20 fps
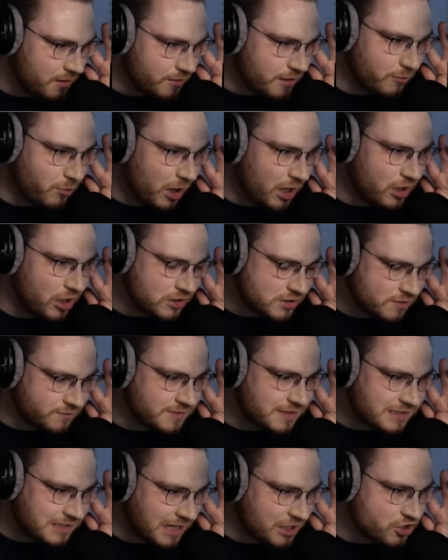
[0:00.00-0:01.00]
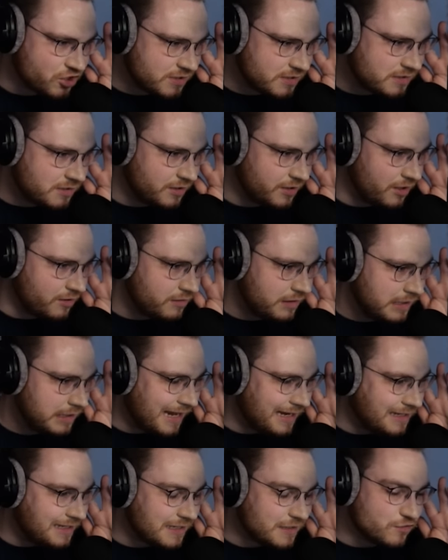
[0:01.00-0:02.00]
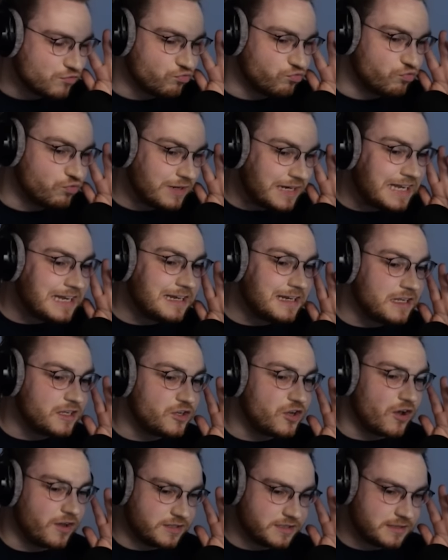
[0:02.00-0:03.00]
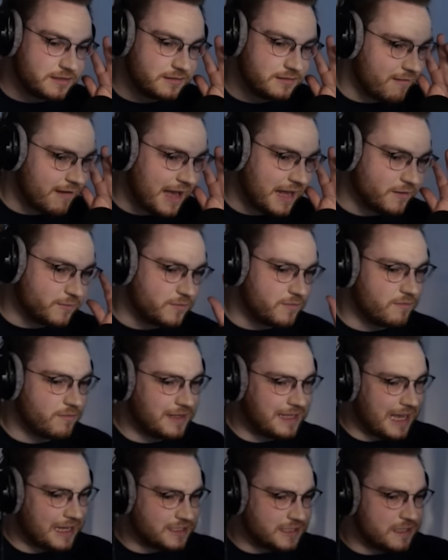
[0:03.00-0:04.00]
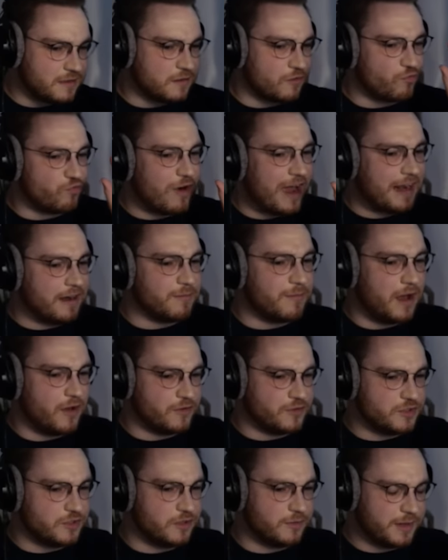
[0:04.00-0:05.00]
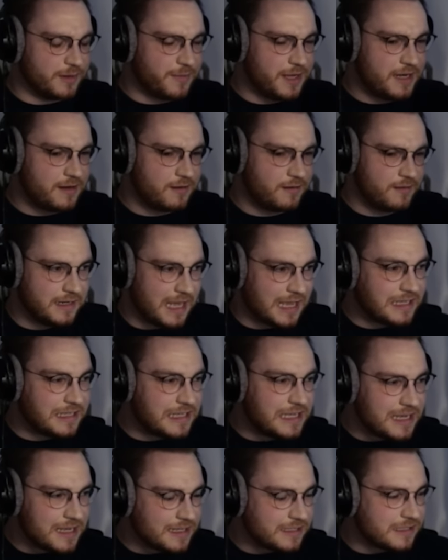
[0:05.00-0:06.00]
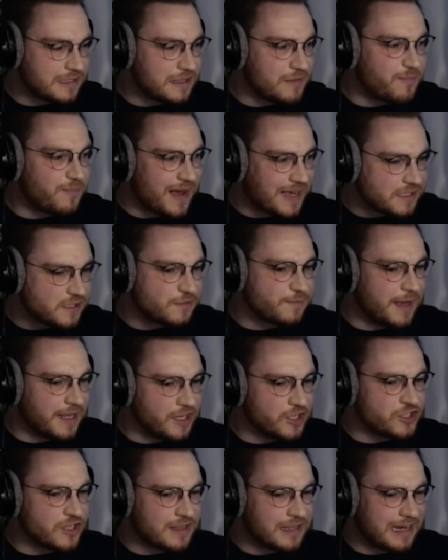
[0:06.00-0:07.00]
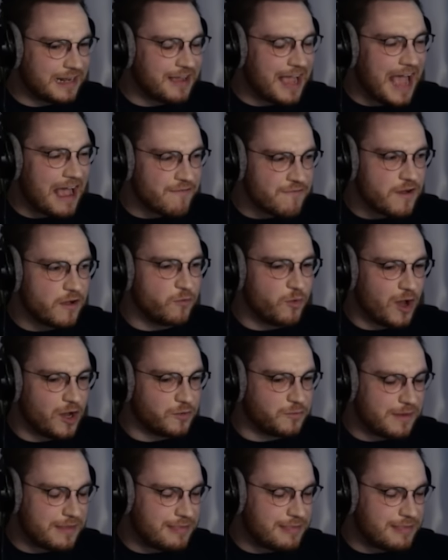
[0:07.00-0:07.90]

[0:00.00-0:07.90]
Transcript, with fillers: there were lots of discussions, you know. And he's really good at getting the right amount. You know what I mean? Like he is the best manager that I ever worked